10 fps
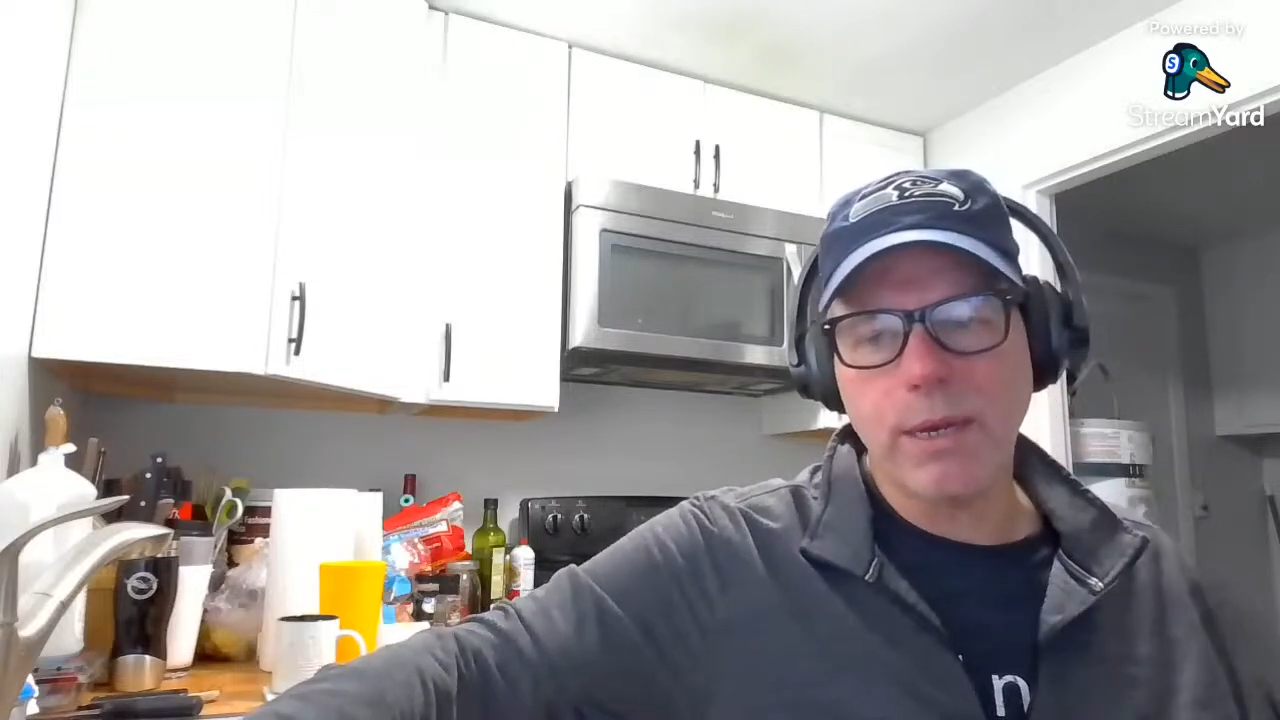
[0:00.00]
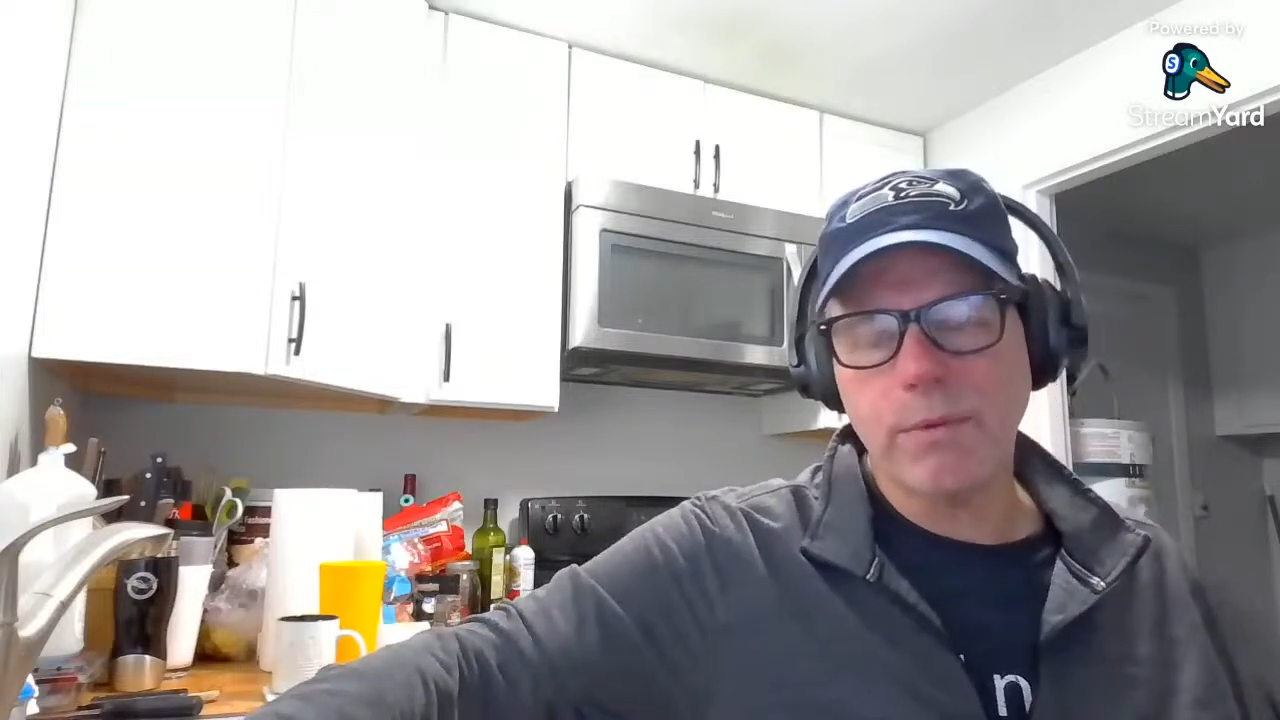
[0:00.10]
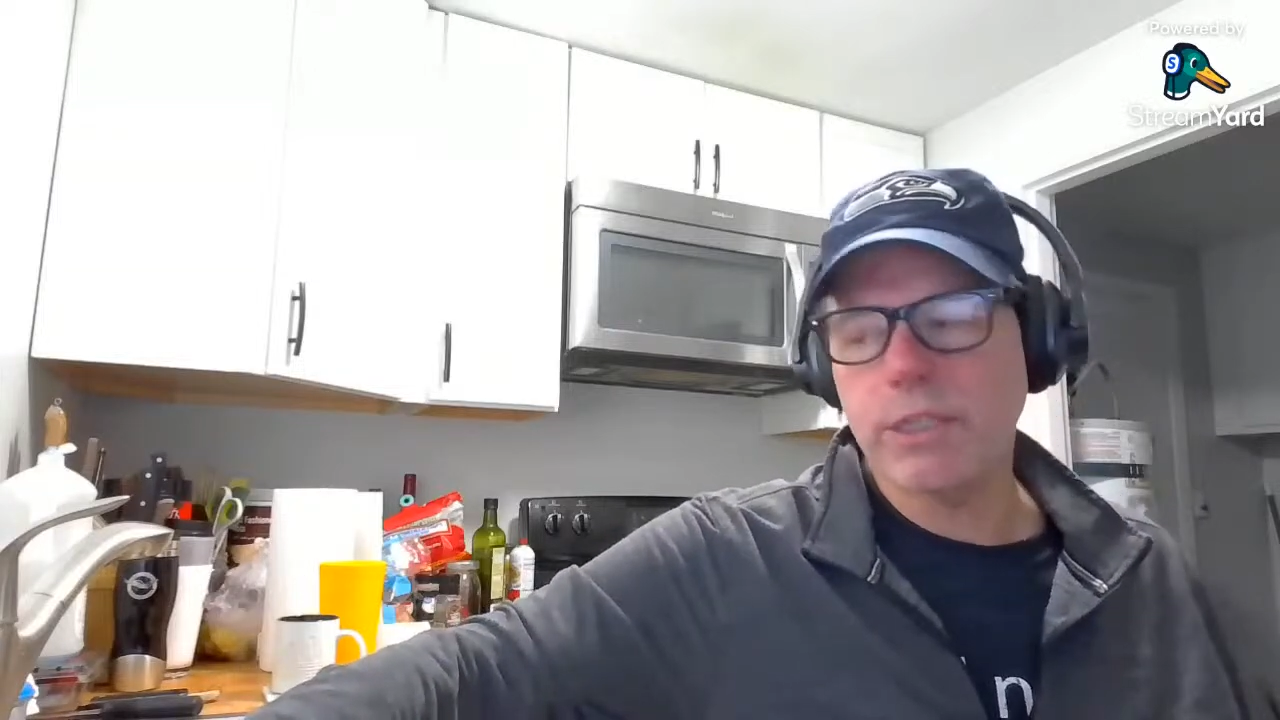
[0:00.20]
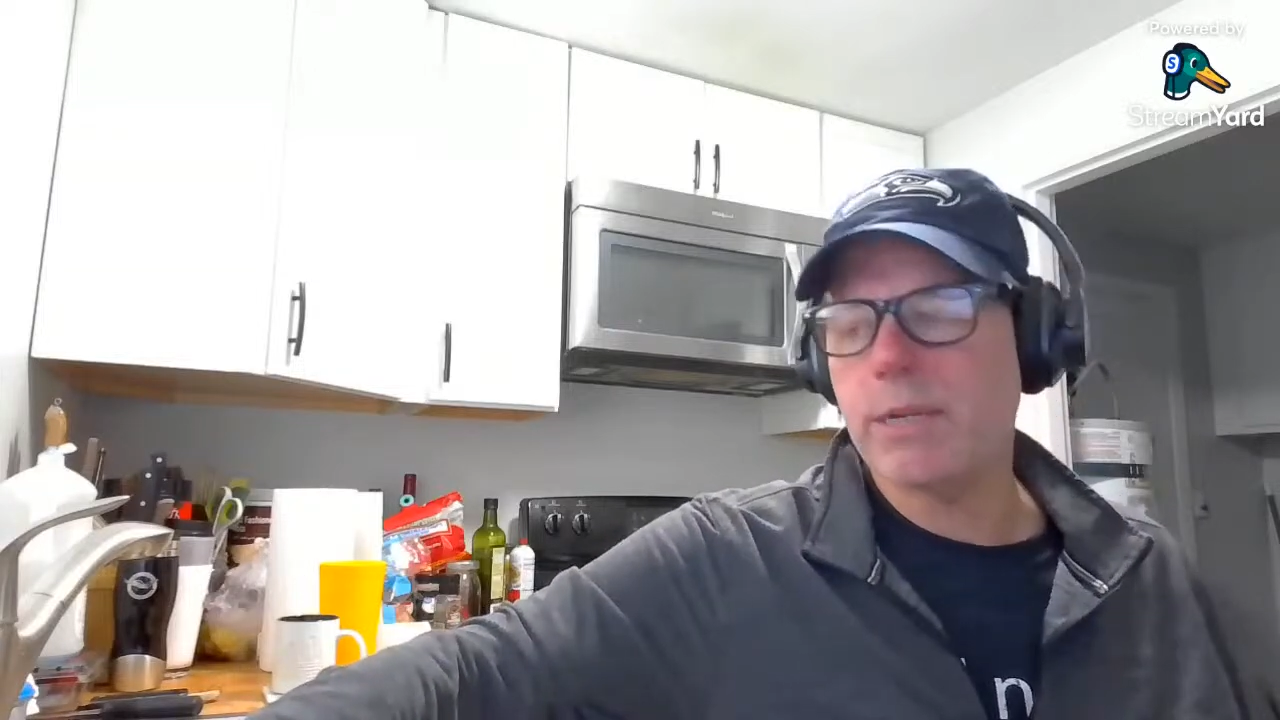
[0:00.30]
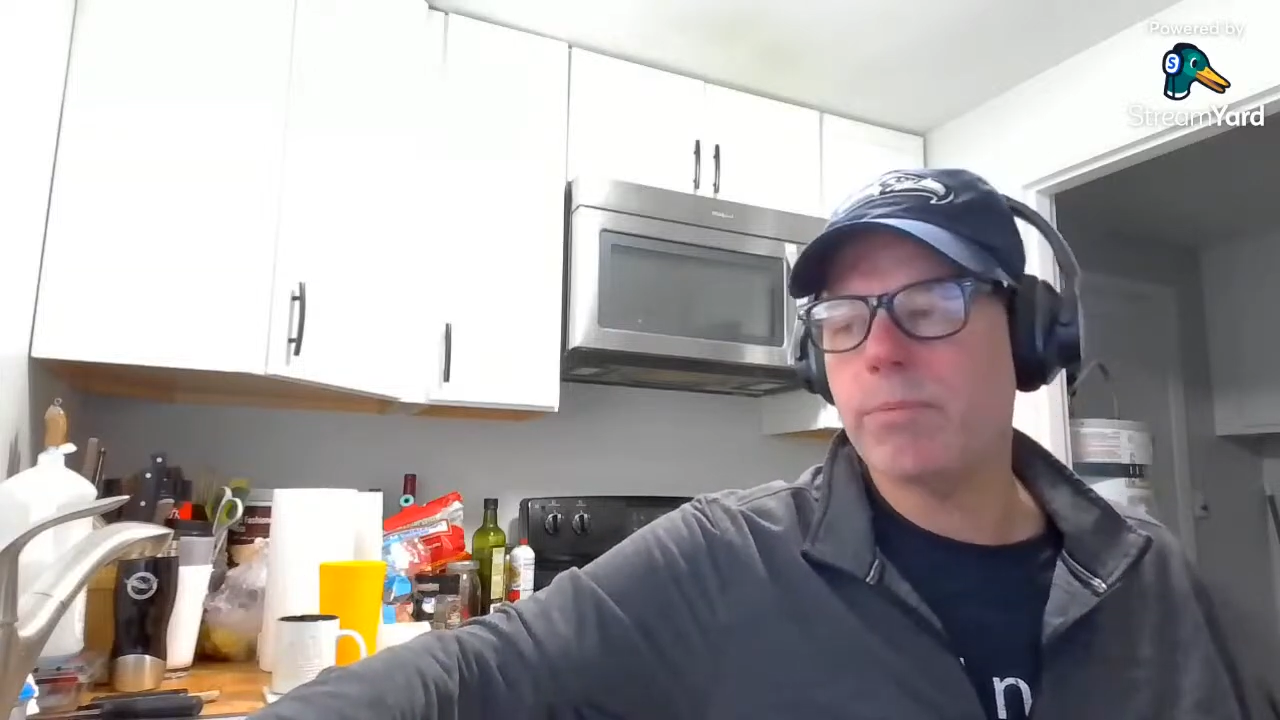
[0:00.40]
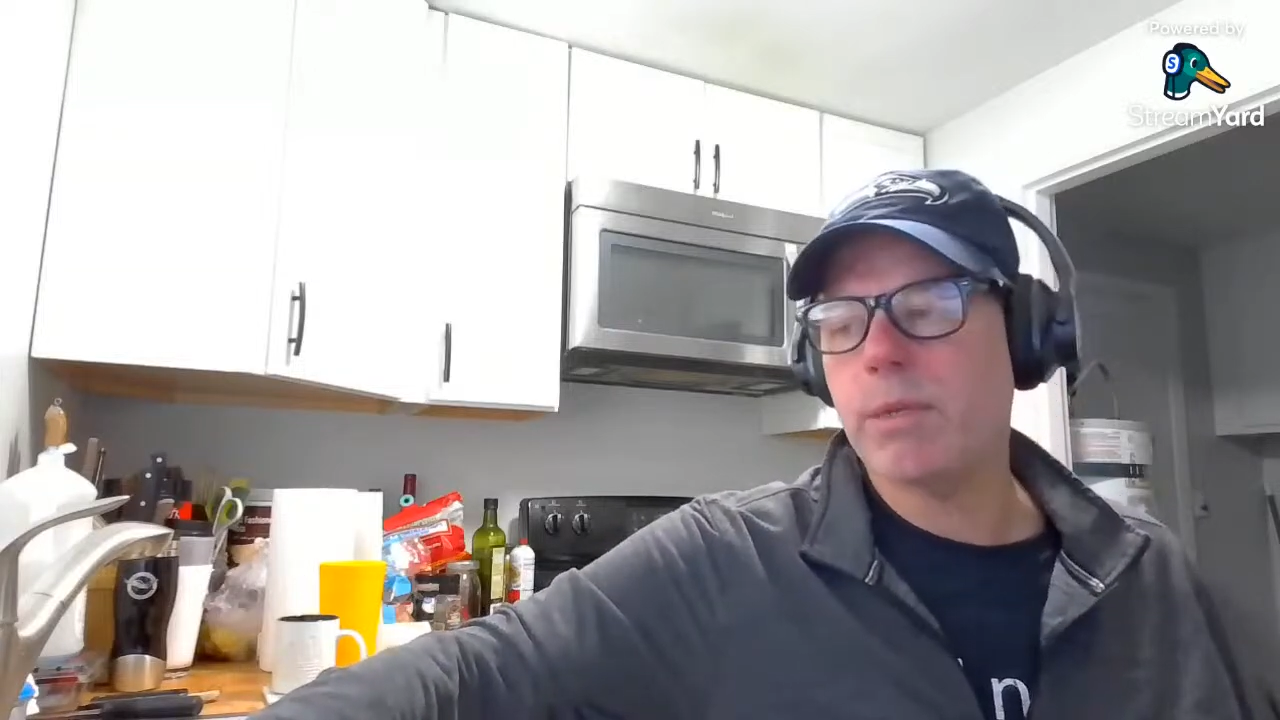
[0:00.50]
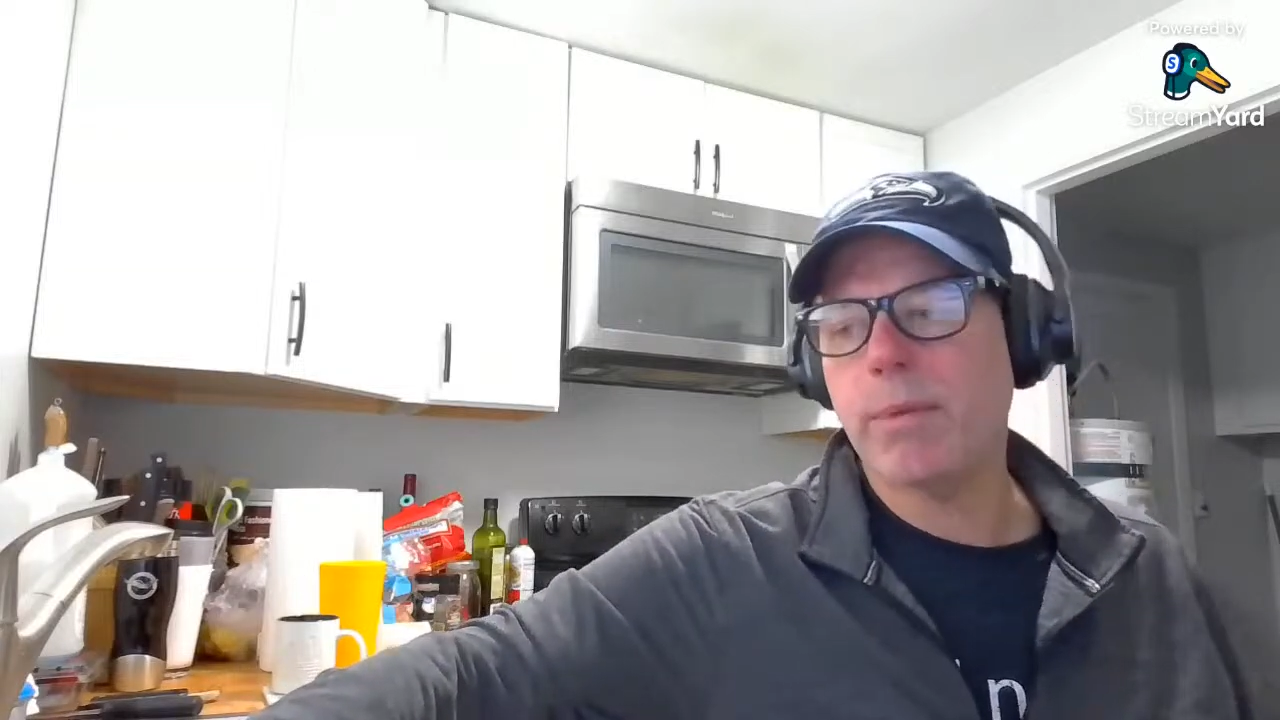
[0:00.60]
and it was shipped